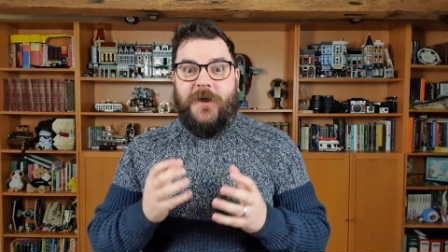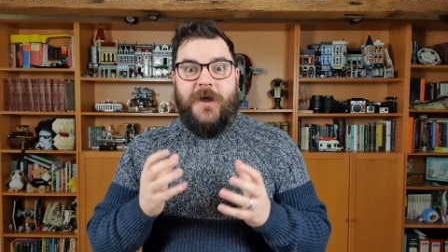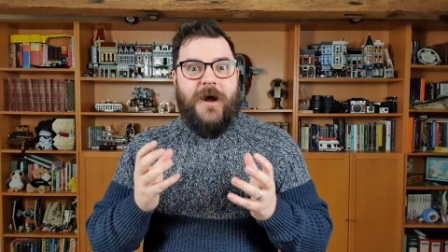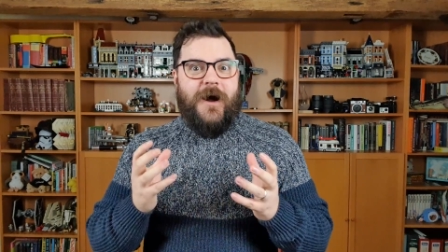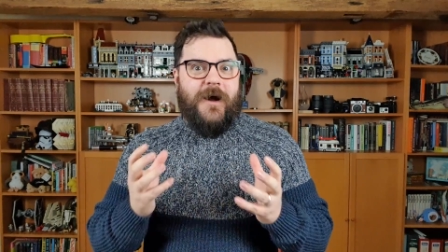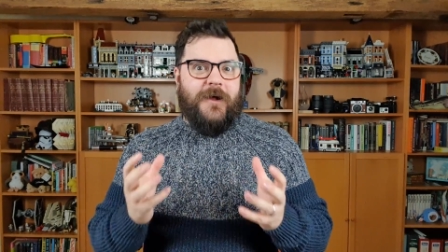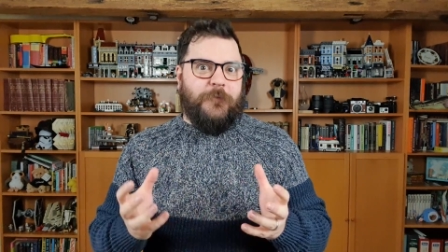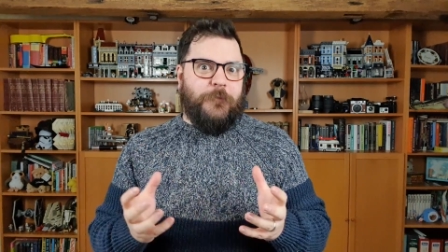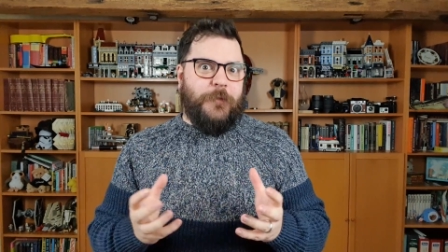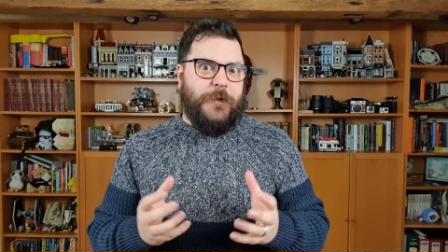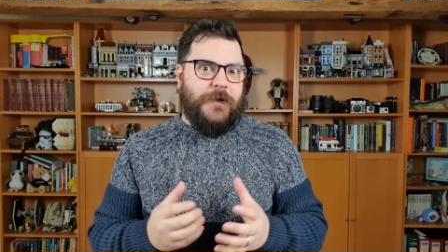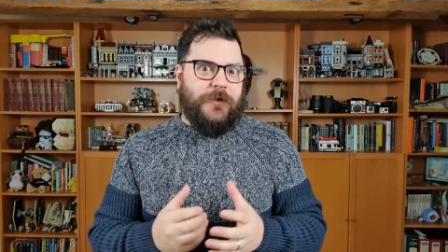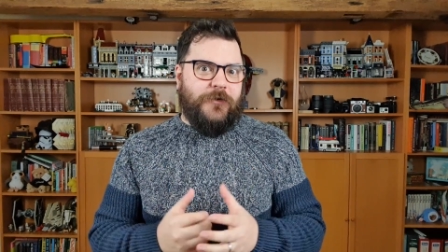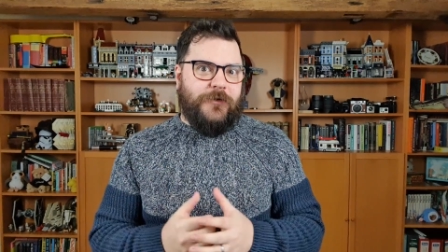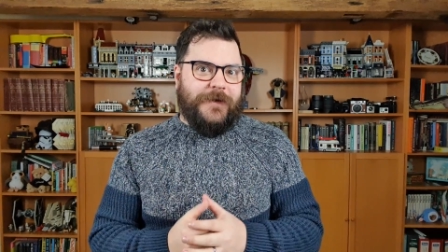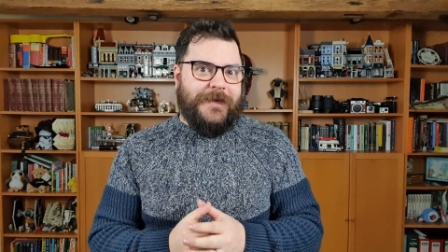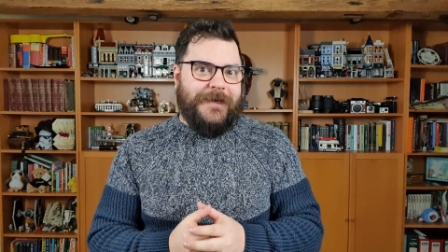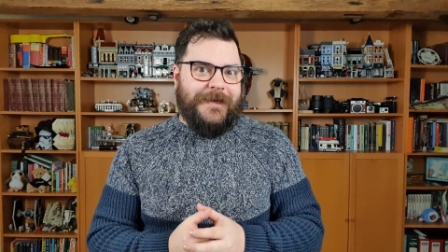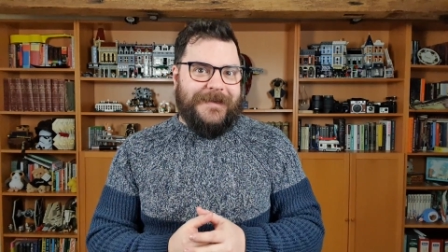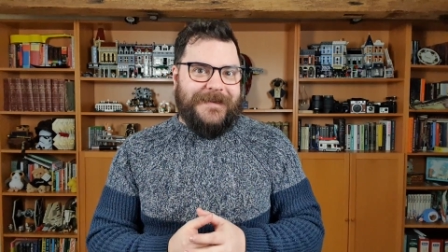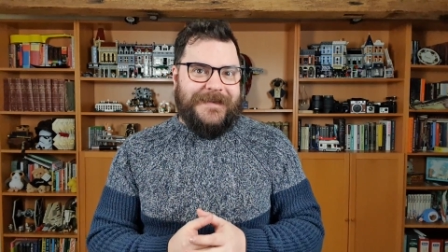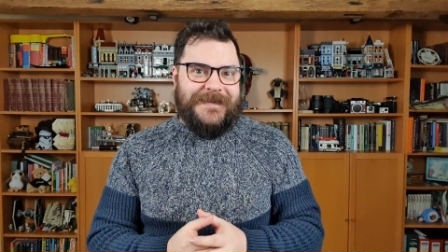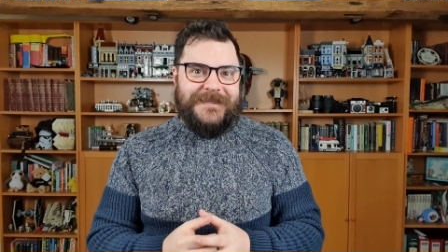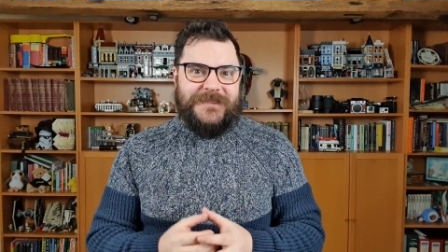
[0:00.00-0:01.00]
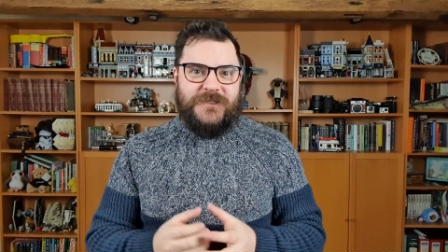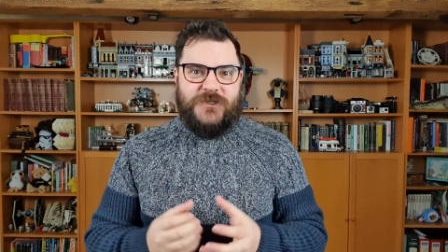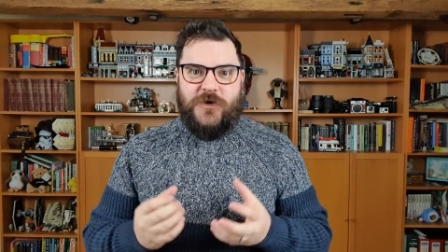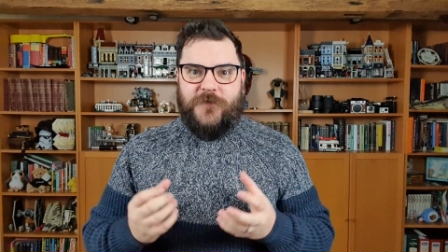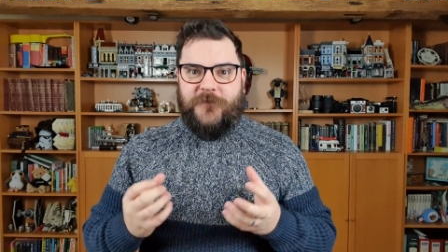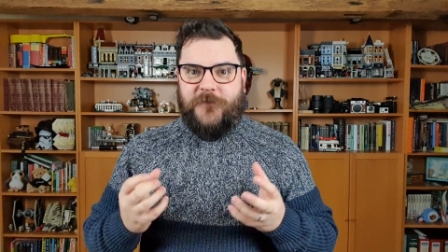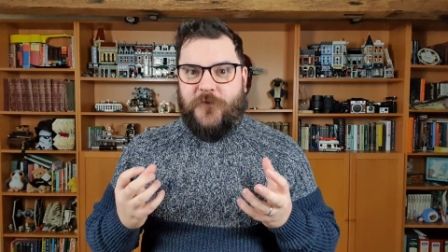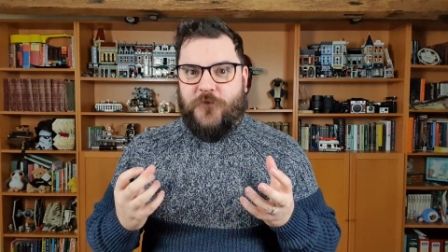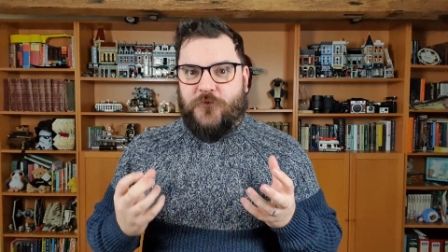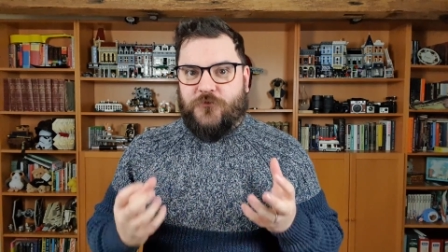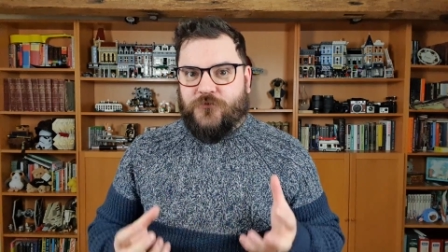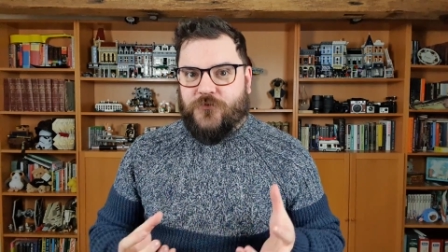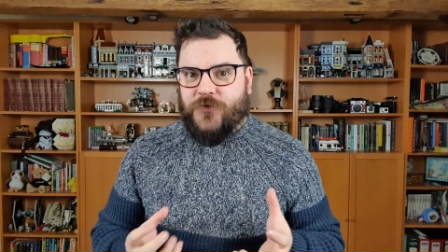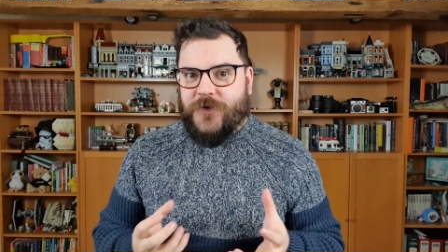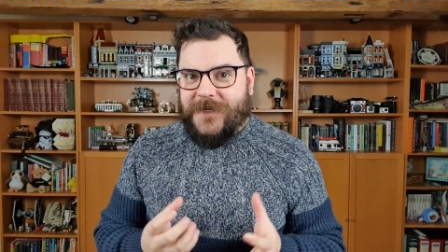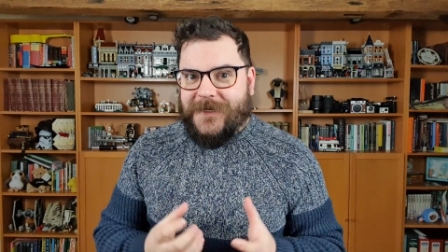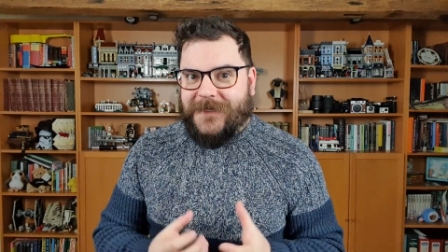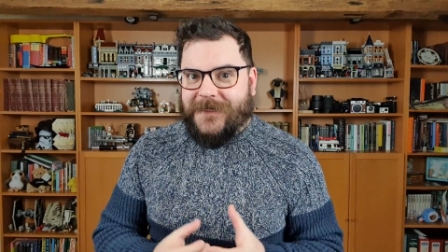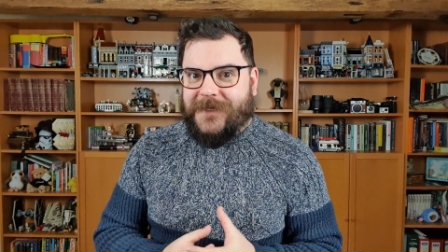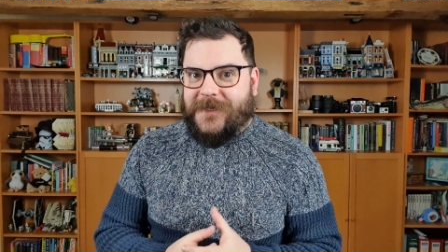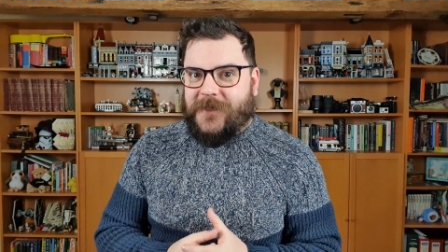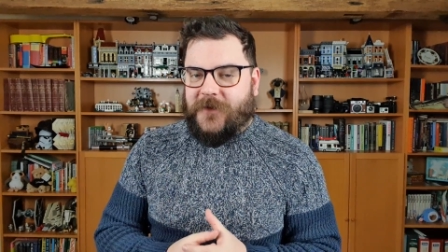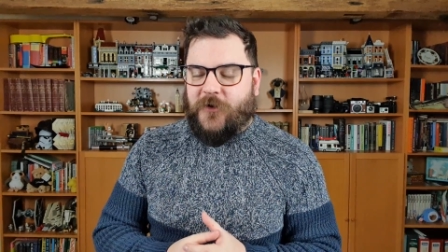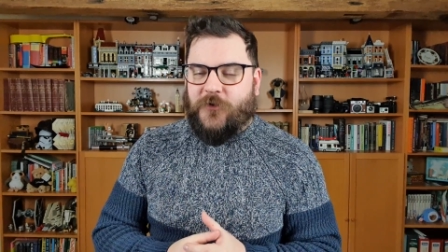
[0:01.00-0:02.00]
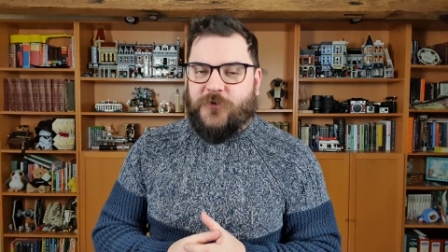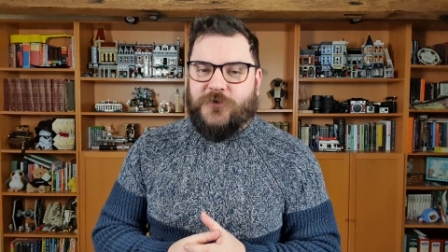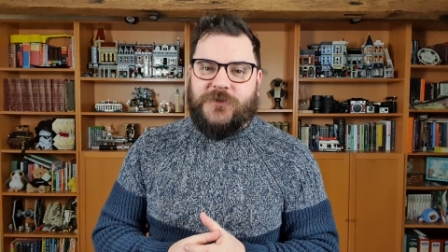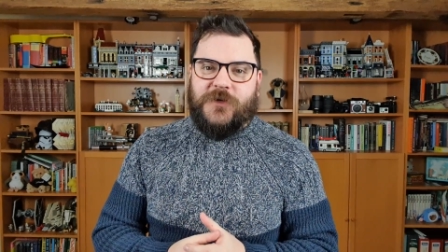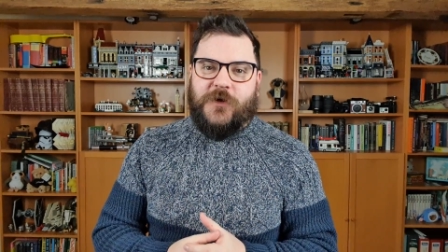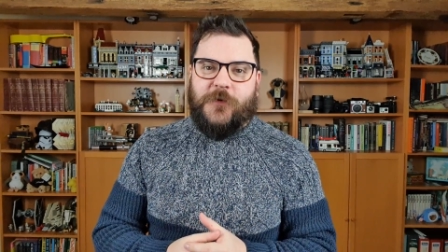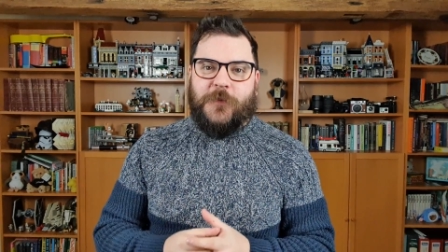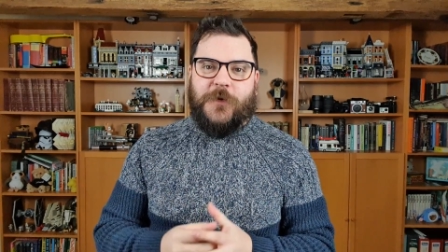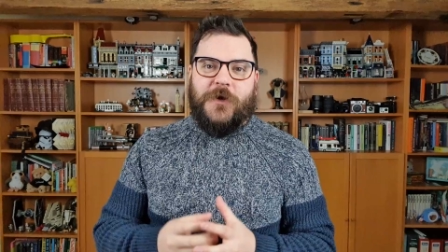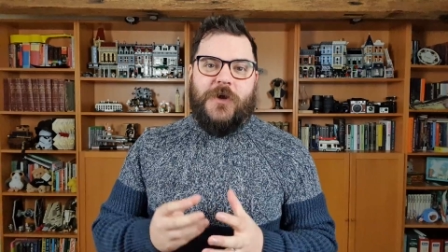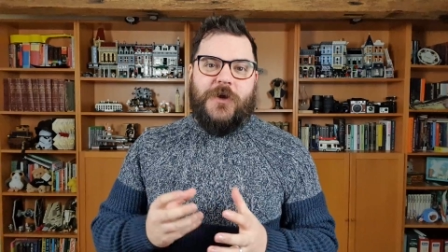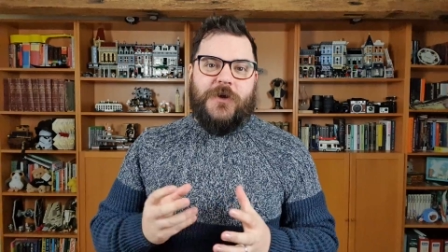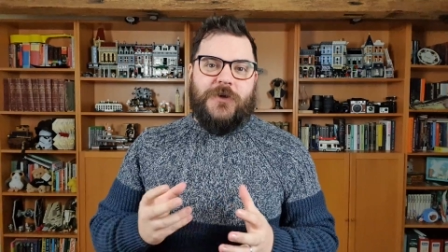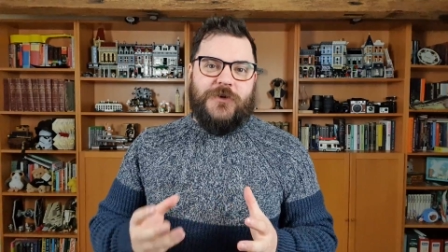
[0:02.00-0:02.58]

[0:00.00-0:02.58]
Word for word: I'll be looking at this stuff really close up